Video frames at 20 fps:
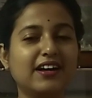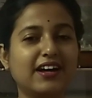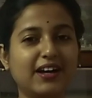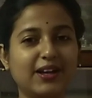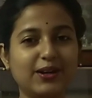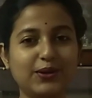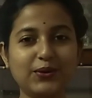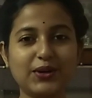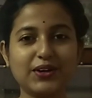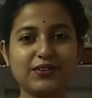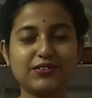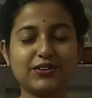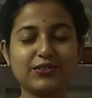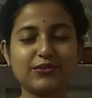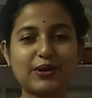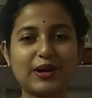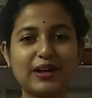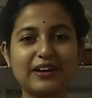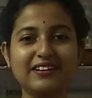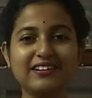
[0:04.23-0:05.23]
Hello
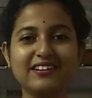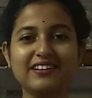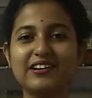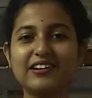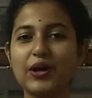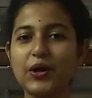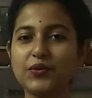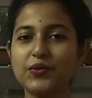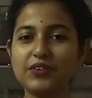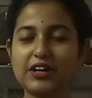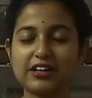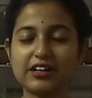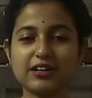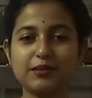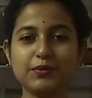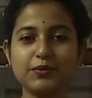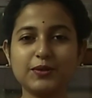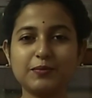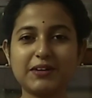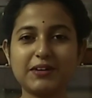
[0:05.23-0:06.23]
everyone,
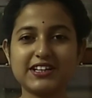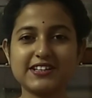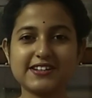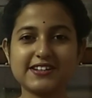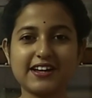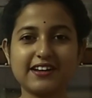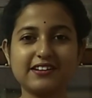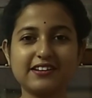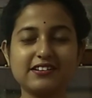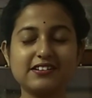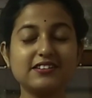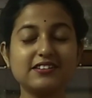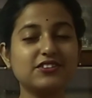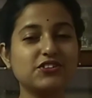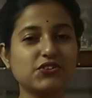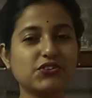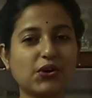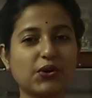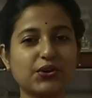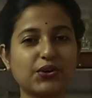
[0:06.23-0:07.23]
welcome to my channel
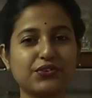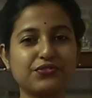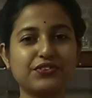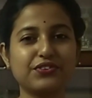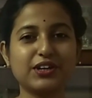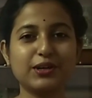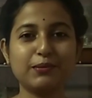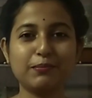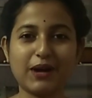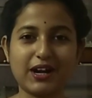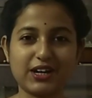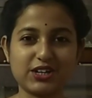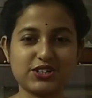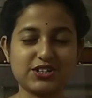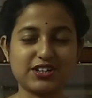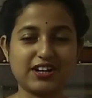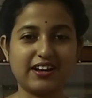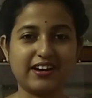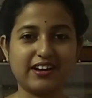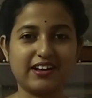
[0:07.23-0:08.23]
Geography ki
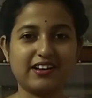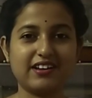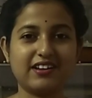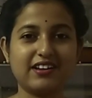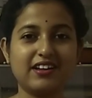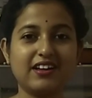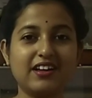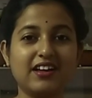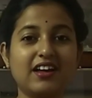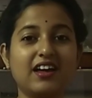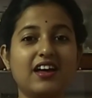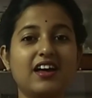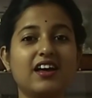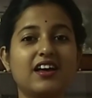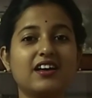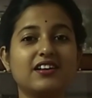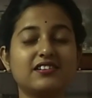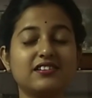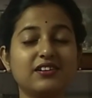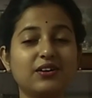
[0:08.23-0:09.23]
Pathshala.
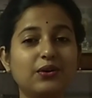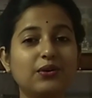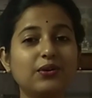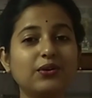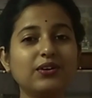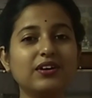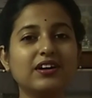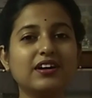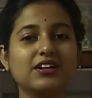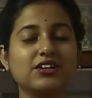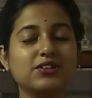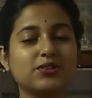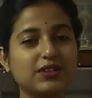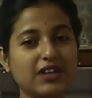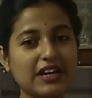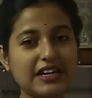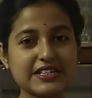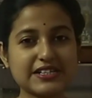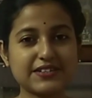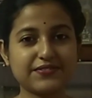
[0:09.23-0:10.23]
So
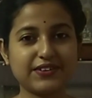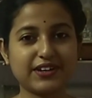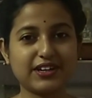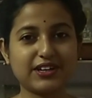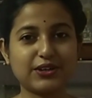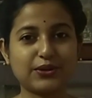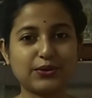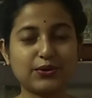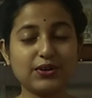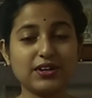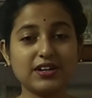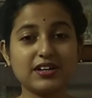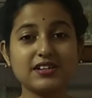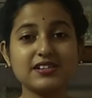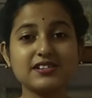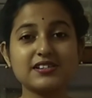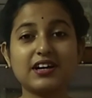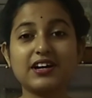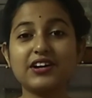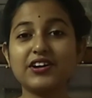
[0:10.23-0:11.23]
today's video
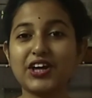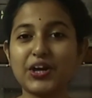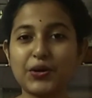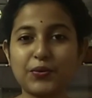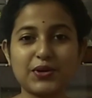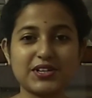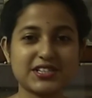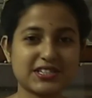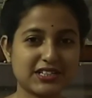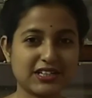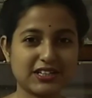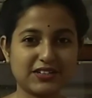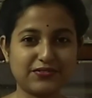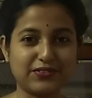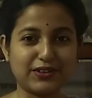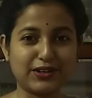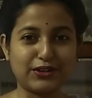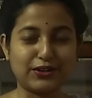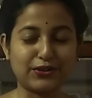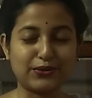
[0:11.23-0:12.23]
is a requested
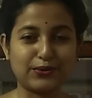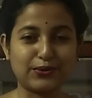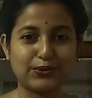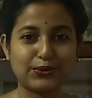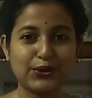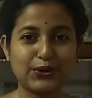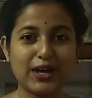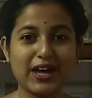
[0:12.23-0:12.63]
video,